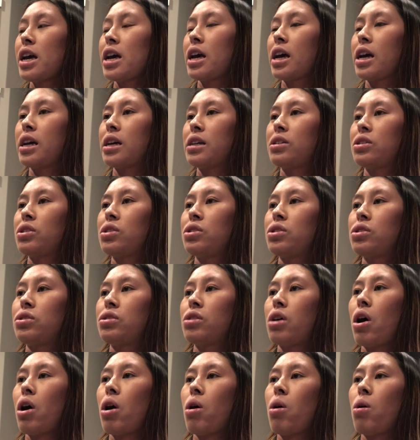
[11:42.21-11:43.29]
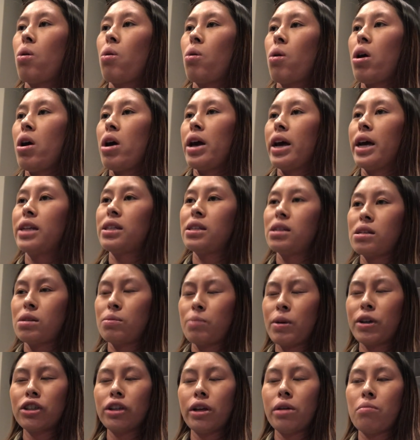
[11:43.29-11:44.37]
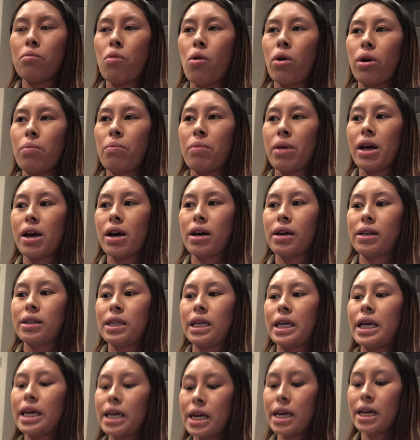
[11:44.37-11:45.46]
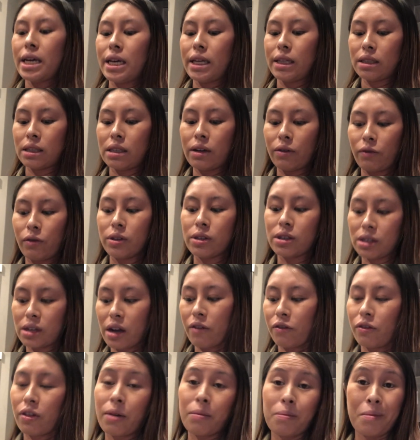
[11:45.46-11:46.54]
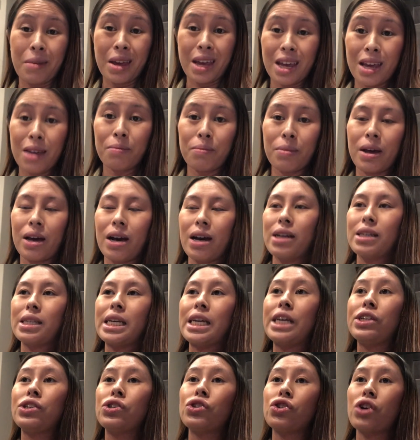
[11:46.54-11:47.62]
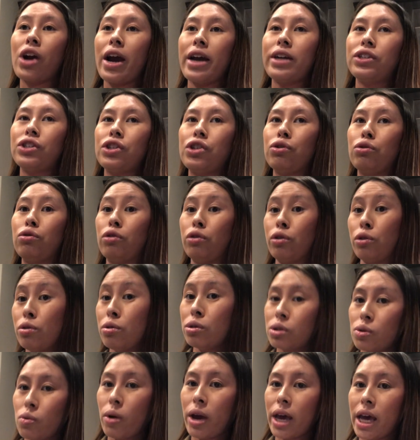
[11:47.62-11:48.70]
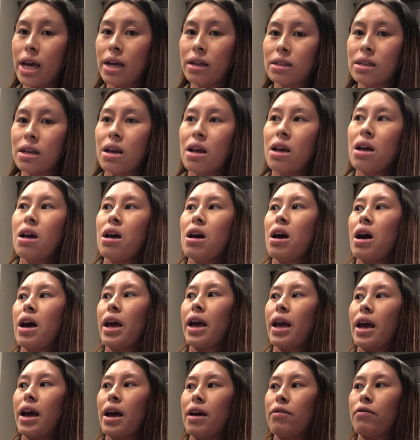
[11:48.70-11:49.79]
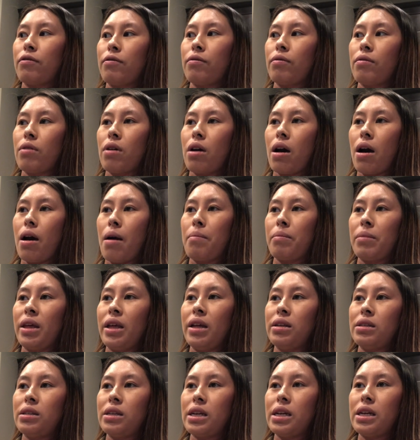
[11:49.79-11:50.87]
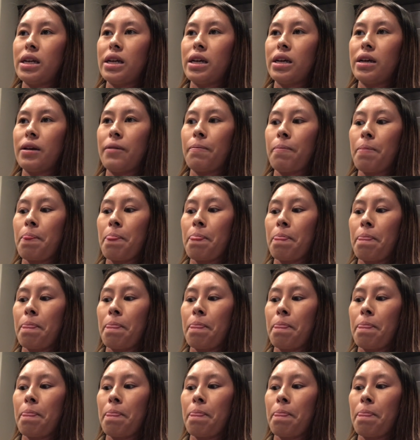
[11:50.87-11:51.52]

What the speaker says: And so it's especially important because he eats different stuff than me, because he's trying to lose weight, and he's eating